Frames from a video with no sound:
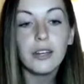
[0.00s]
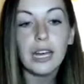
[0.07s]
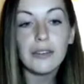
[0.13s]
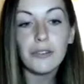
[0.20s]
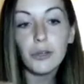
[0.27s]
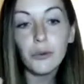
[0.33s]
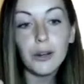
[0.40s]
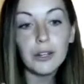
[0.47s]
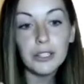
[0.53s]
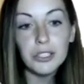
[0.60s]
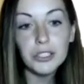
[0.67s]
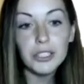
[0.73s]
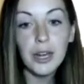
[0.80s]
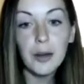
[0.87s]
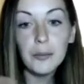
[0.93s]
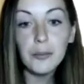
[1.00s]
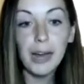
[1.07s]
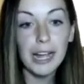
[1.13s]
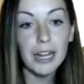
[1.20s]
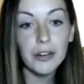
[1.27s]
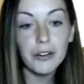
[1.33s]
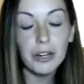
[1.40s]
if you want to just come
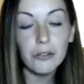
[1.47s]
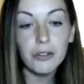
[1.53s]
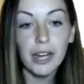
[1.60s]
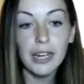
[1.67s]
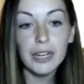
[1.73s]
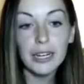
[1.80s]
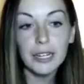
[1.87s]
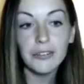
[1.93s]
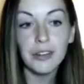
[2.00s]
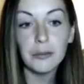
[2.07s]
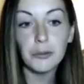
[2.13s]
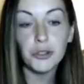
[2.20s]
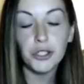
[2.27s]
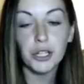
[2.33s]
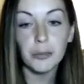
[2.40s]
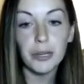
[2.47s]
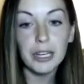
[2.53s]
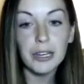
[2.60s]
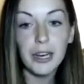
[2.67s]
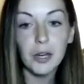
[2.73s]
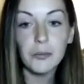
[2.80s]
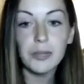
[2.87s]
by around night, and if I'm streaming,
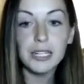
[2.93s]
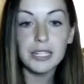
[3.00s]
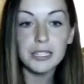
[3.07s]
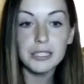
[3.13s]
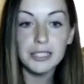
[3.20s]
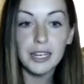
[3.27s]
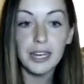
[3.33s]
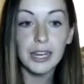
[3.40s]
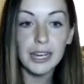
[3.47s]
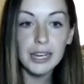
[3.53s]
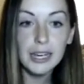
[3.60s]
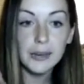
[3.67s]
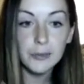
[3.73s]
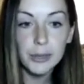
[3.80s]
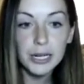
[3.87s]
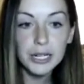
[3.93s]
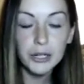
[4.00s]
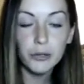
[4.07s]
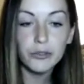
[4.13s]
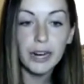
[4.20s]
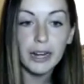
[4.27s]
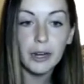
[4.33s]
come in and say, "Hey, I'm ready to
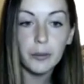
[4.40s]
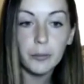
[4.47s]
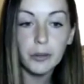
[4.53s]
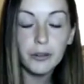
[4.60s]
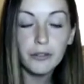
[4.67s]
rap."